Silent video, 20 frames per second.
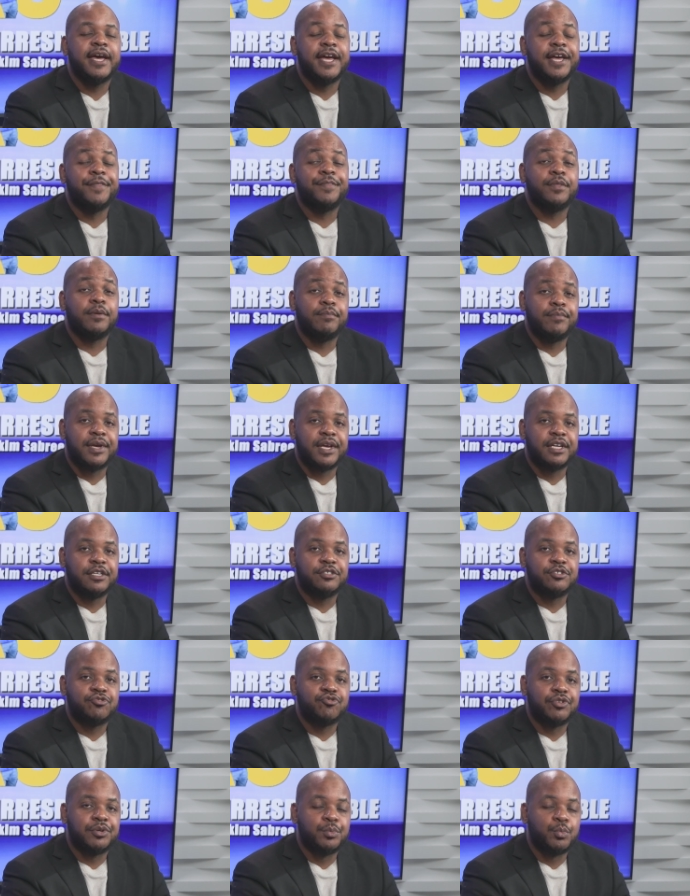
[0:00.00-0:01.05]
in the
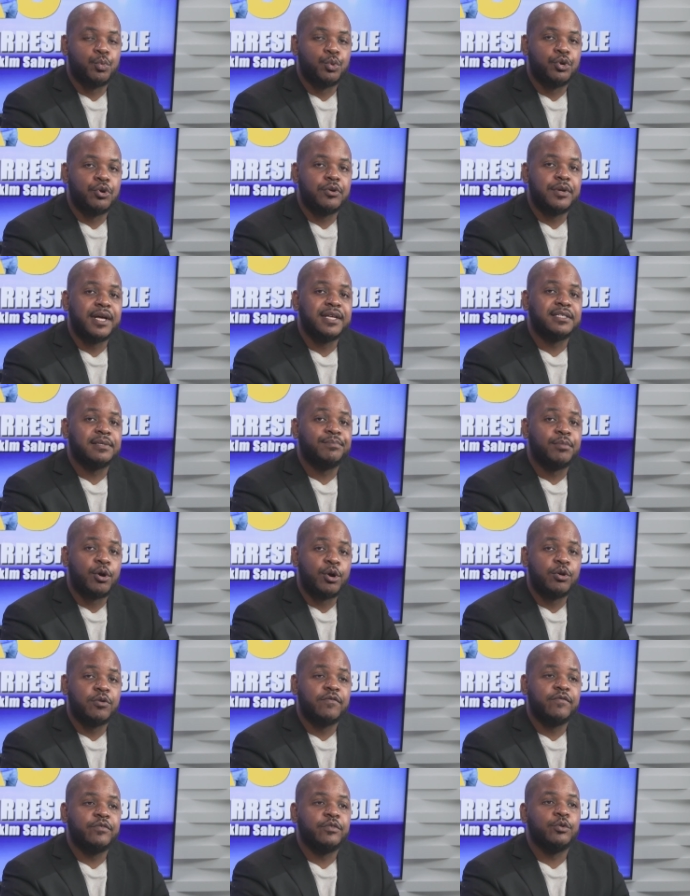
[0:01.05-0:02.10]
mainstream world as a part
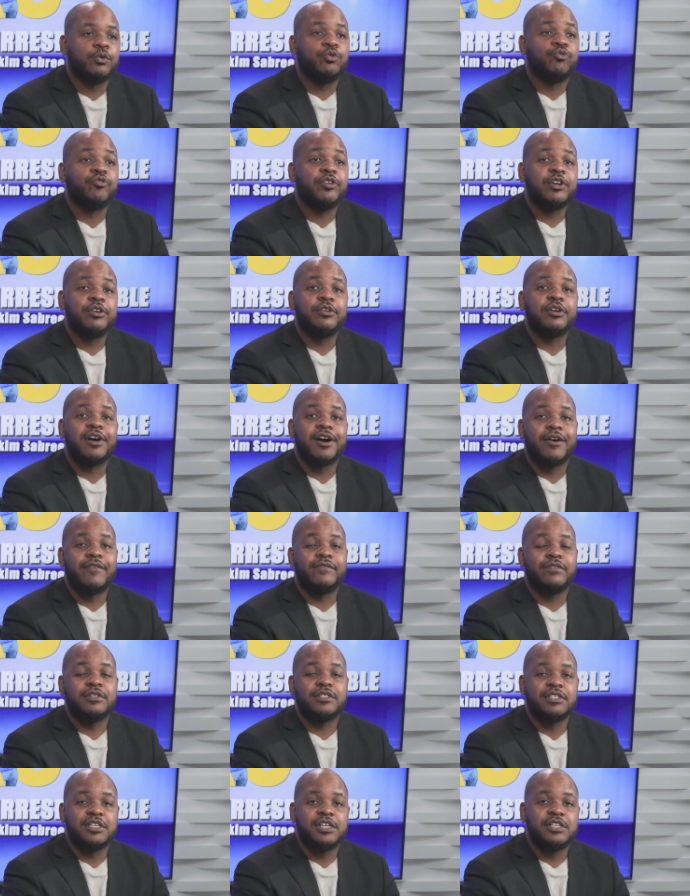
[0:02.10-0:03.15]
of the greater
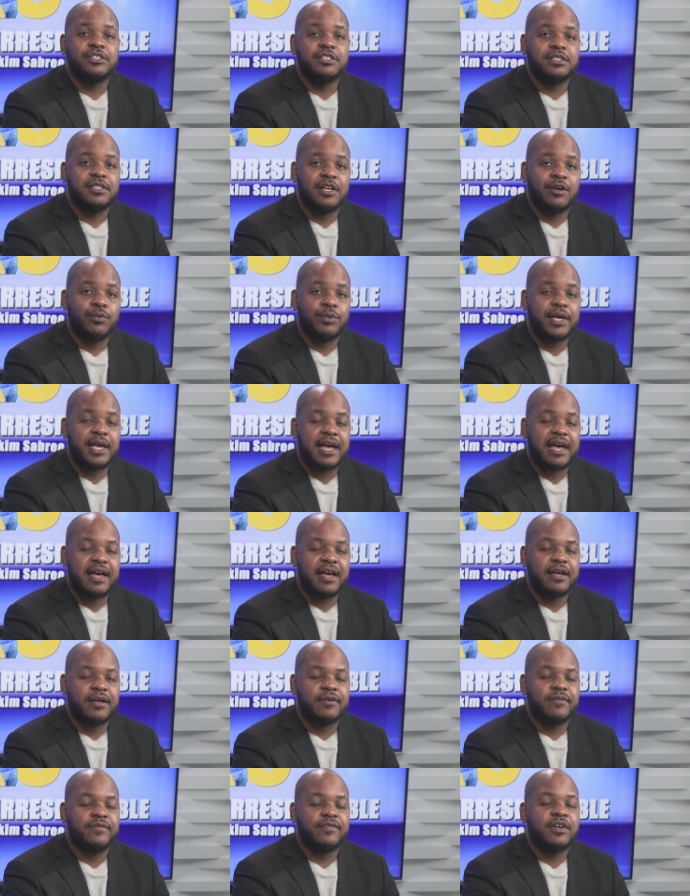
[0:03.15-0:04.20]
conversation that we
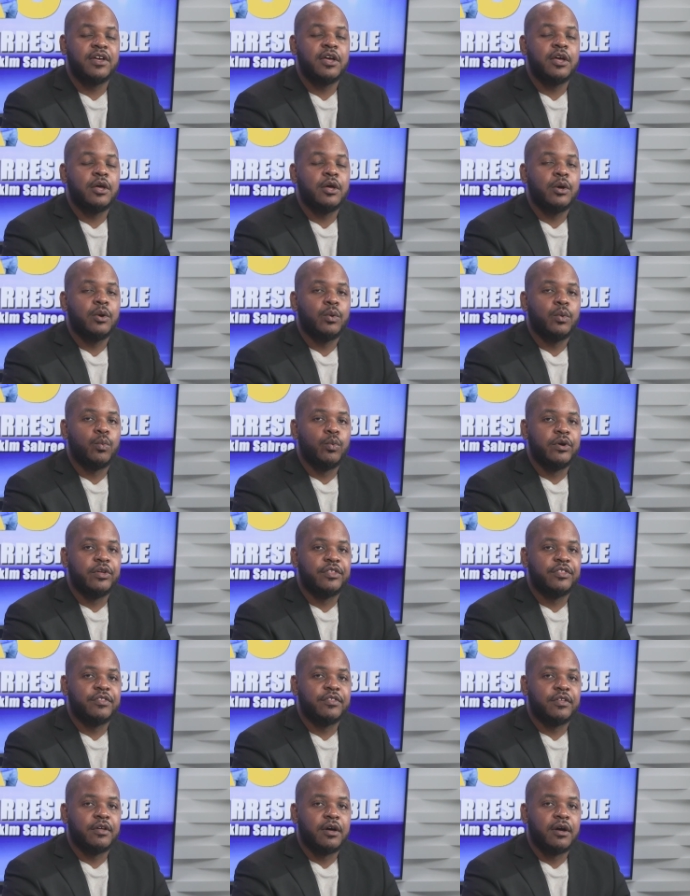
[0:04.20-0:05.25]
have
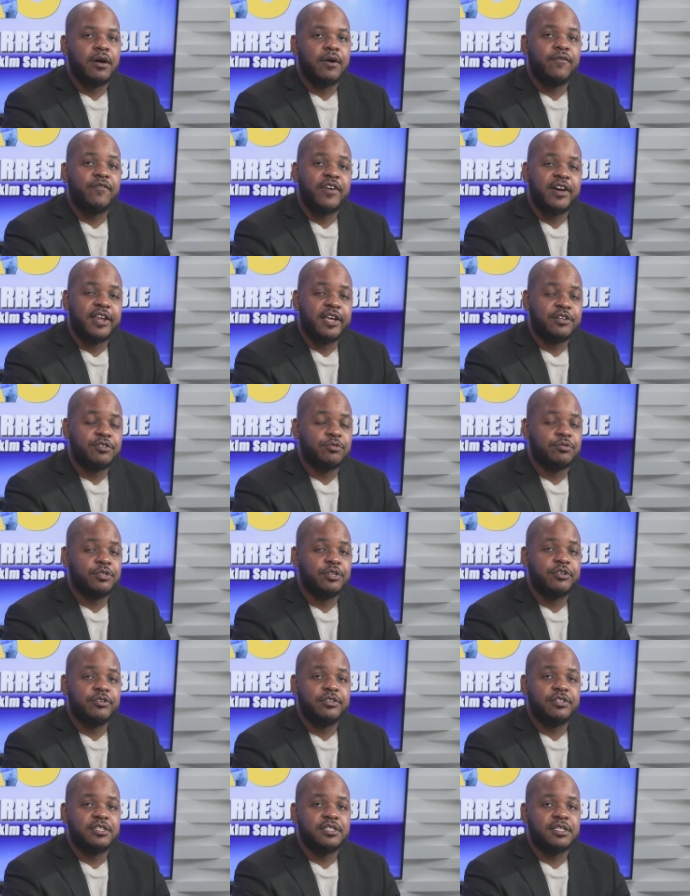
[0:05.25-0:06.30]
with financial
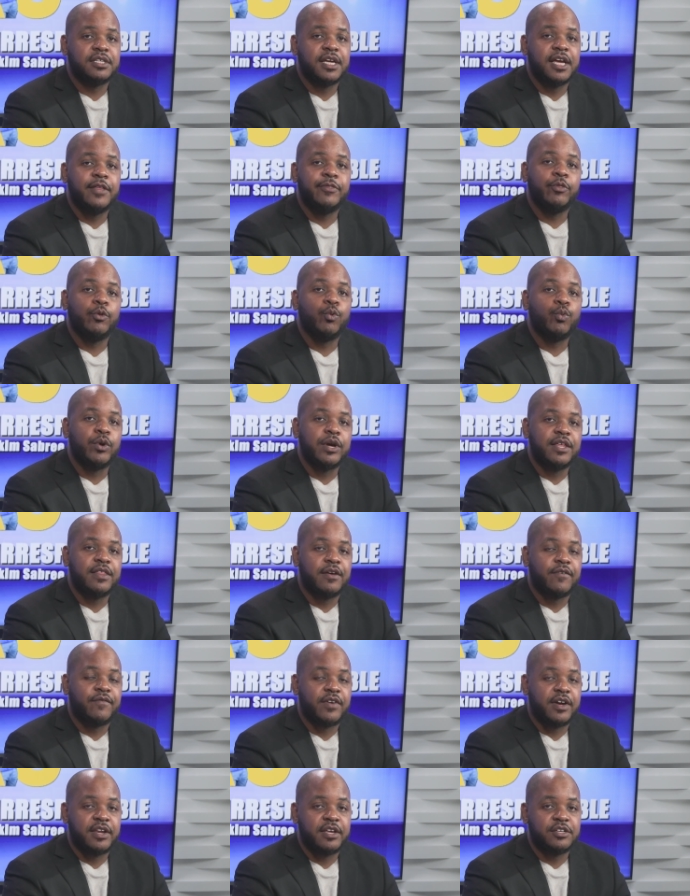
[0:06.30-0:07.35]
literacy and the way that
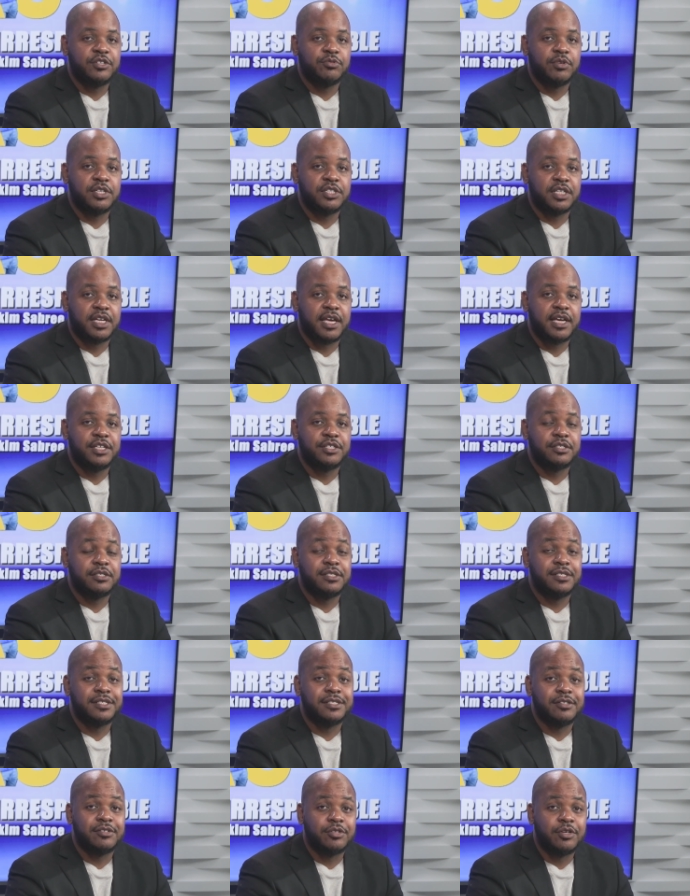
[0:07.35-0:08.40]
financial education
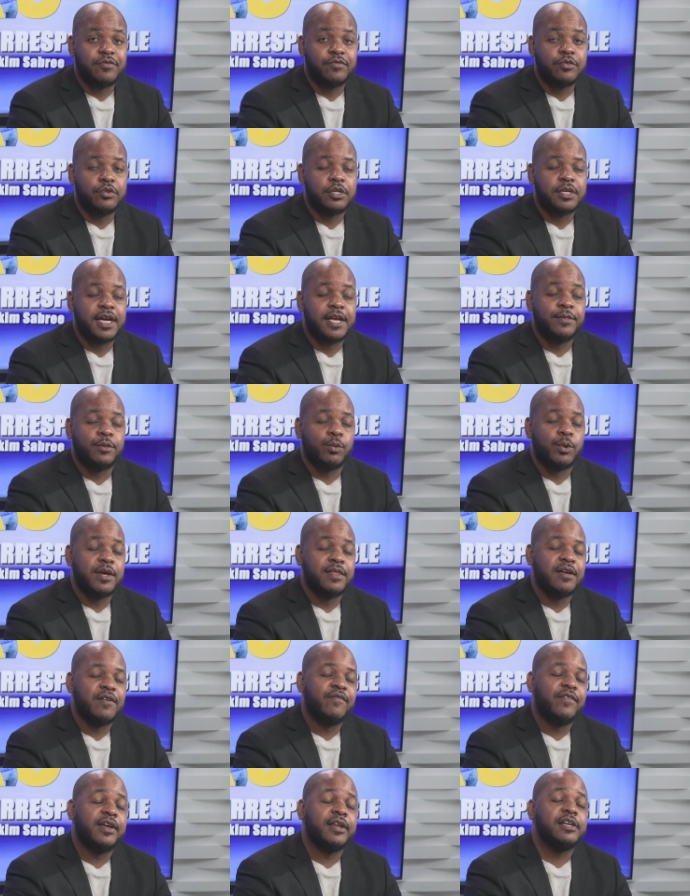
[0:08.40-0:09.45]
is delivered and the way
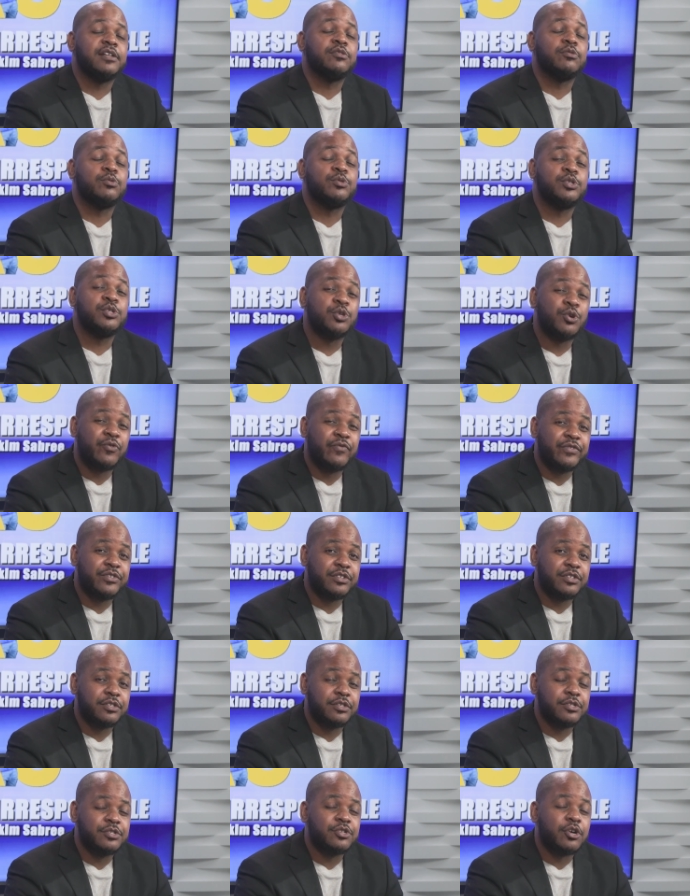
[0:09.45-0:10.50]
that financial
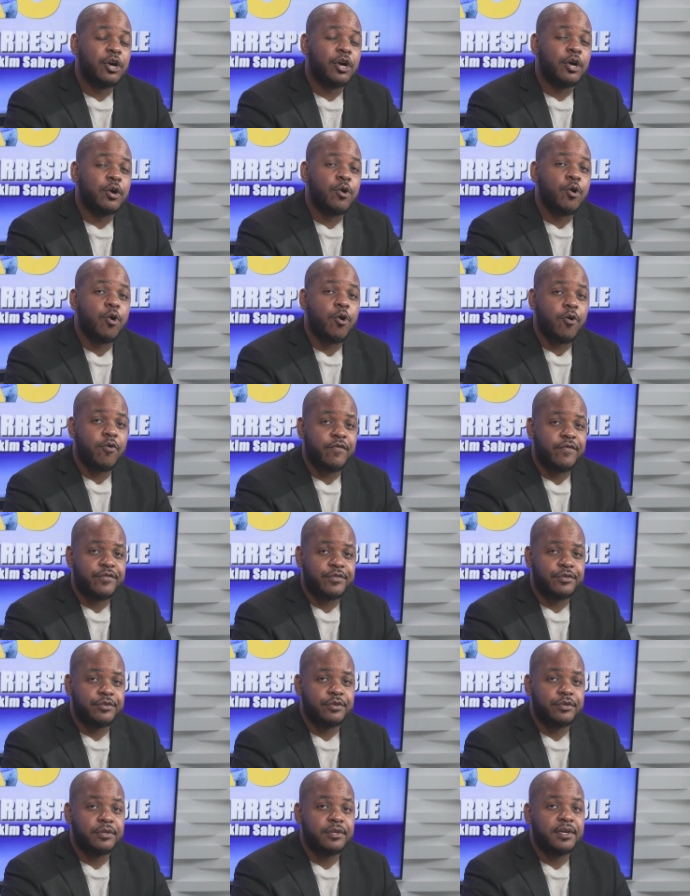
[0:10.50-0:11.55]
services are
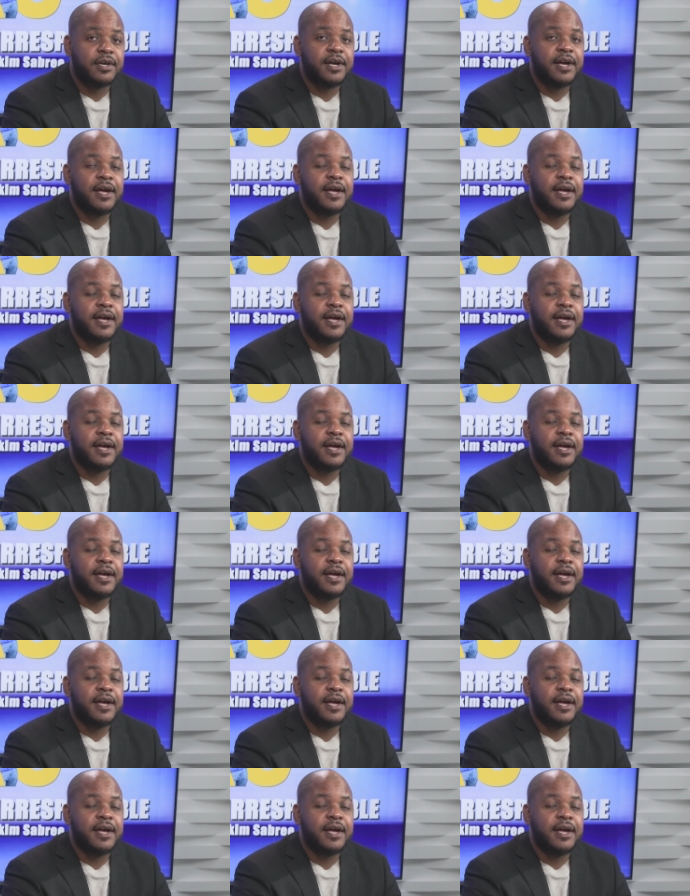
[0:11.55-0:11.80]
offered,